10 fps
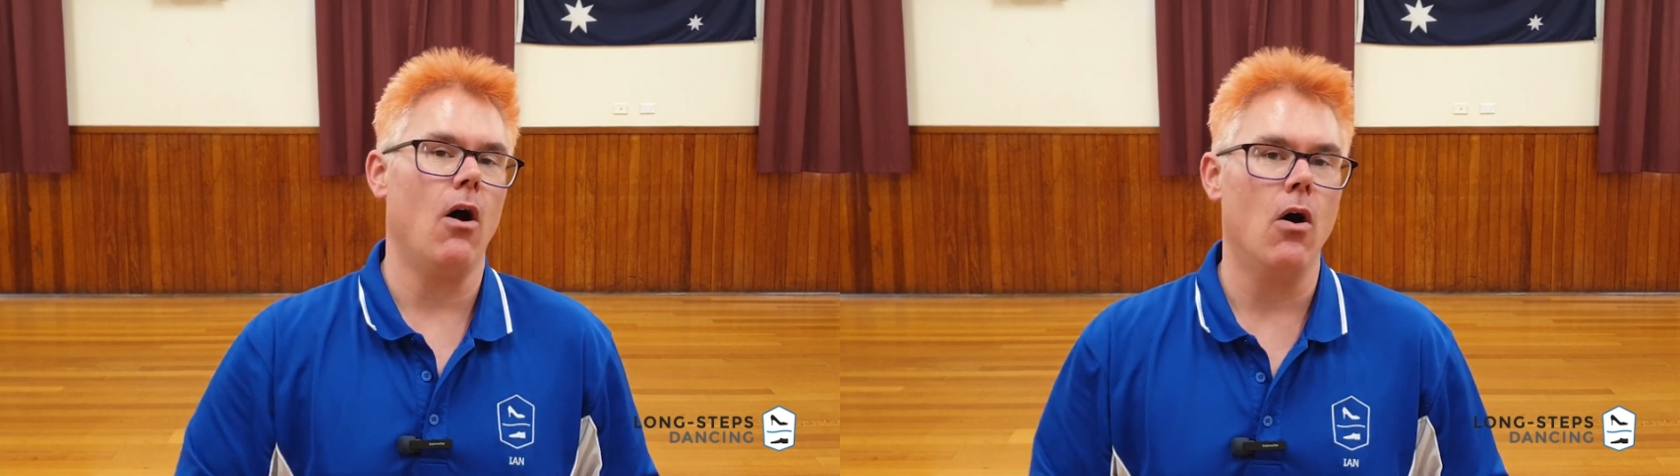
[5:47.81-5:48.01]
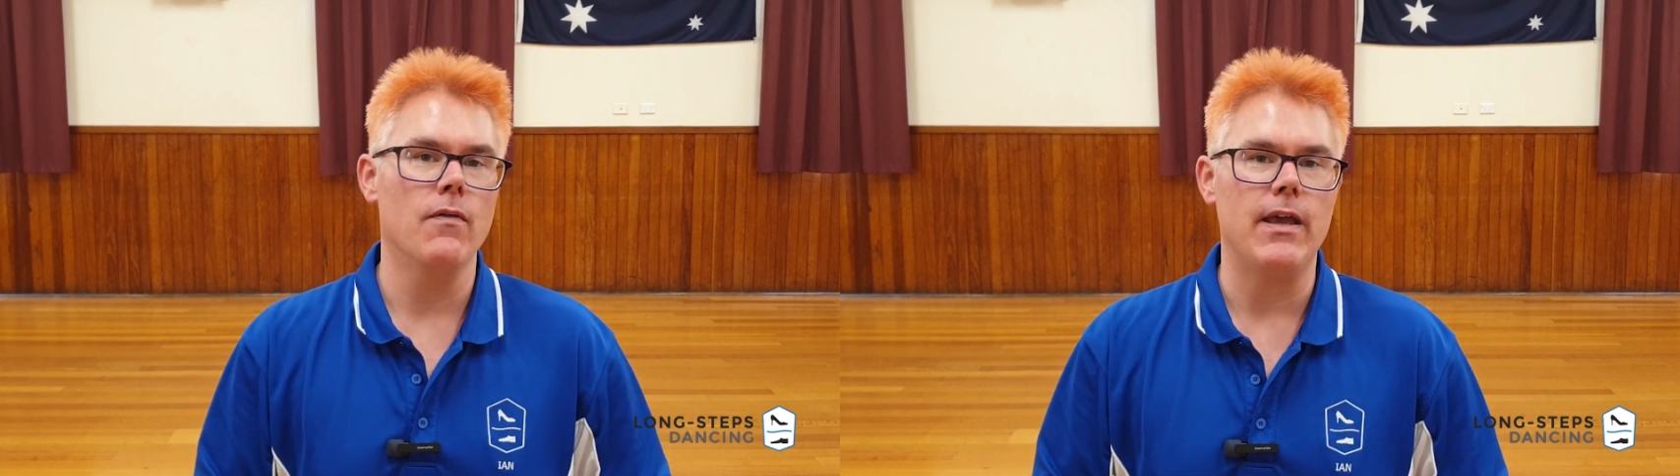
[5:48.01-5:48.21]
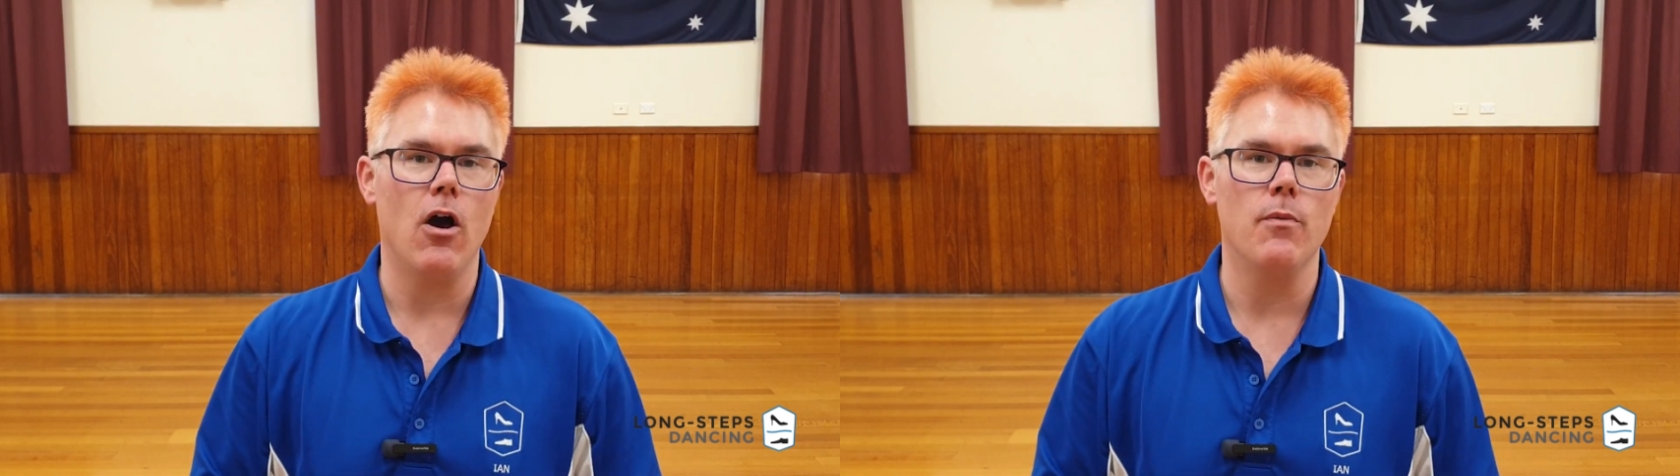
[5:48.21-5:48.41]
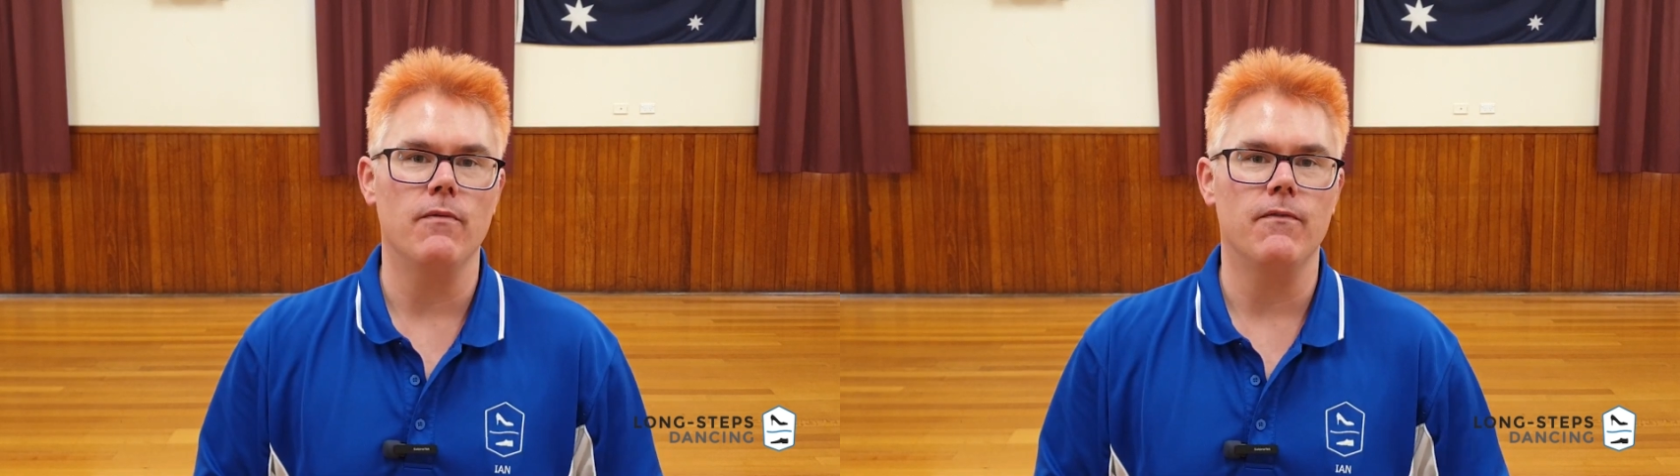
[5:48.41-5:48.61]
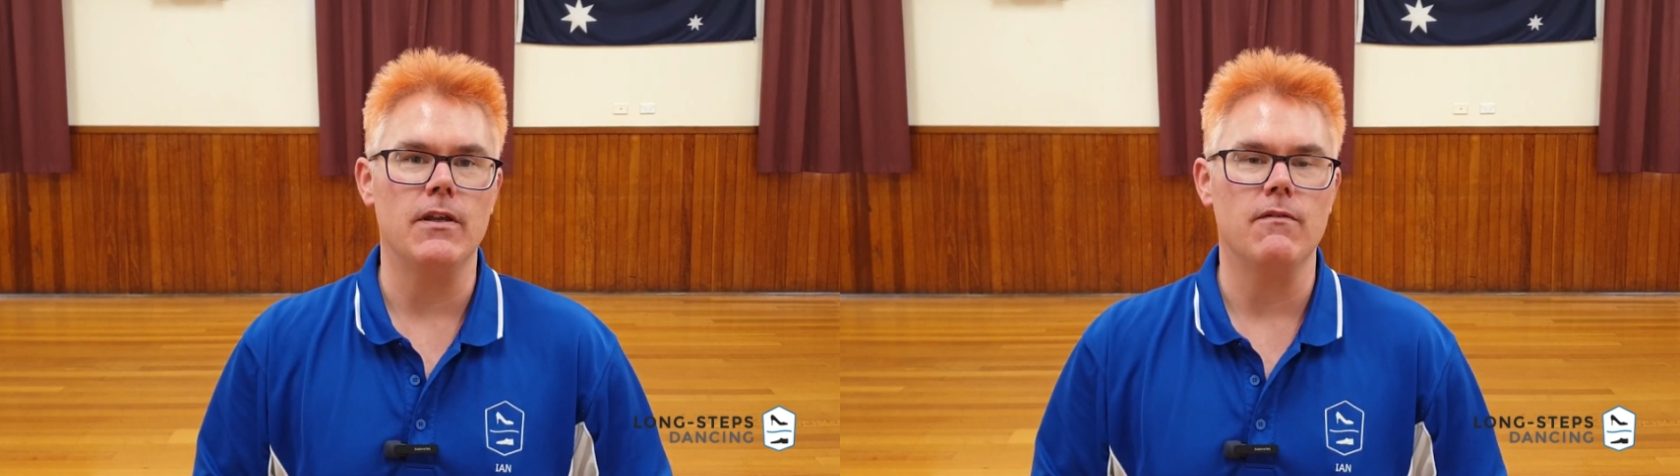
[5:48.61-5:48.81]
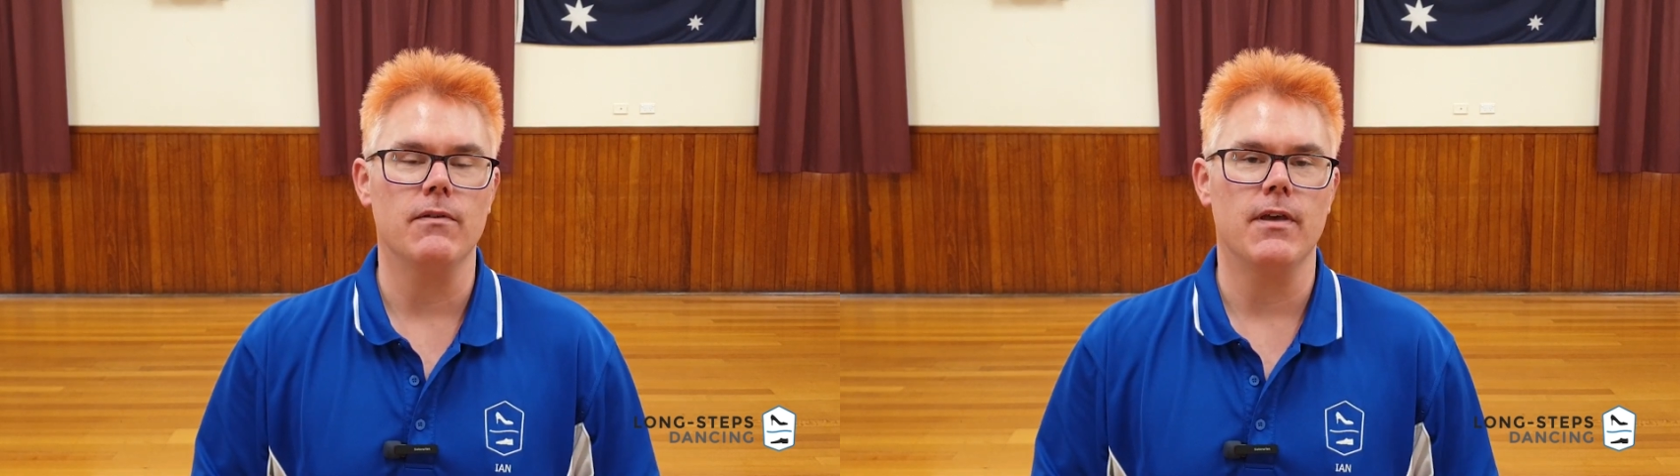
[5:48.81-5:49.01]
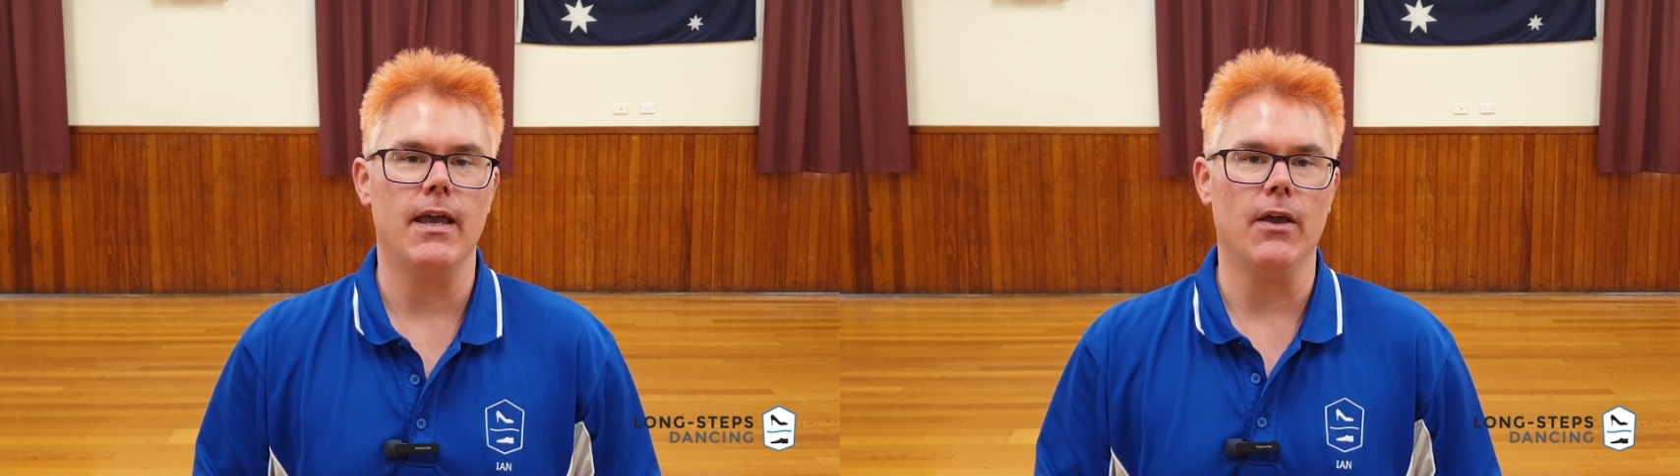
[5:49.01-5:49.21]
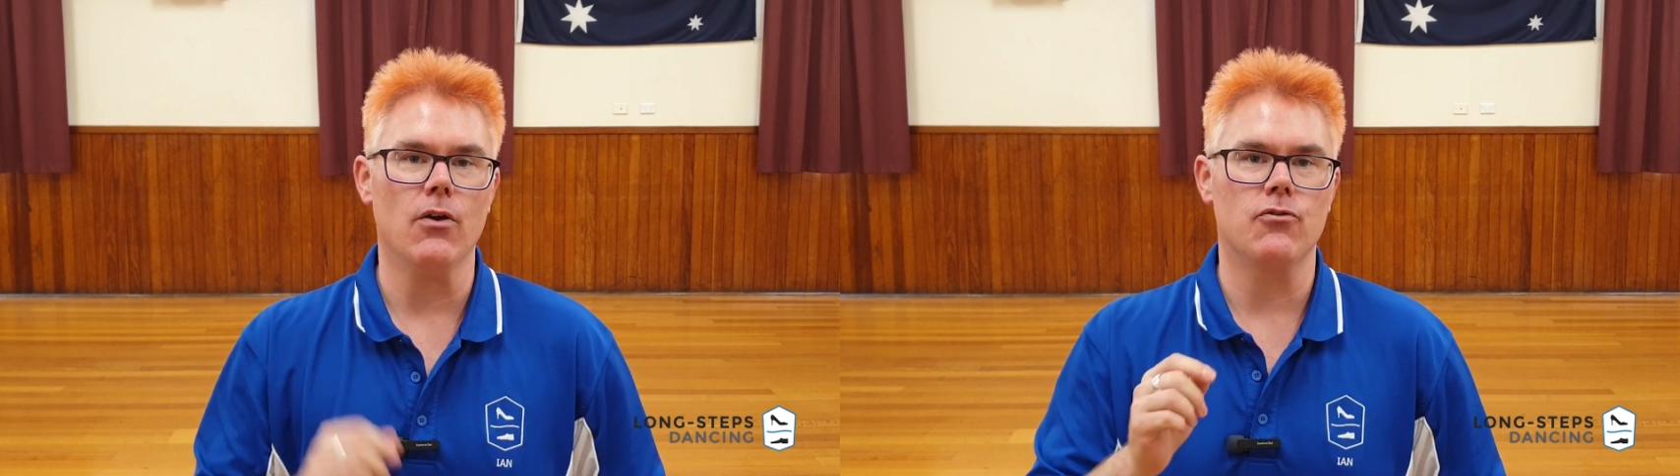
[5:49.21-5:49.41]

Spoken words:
on the open finish for Tango.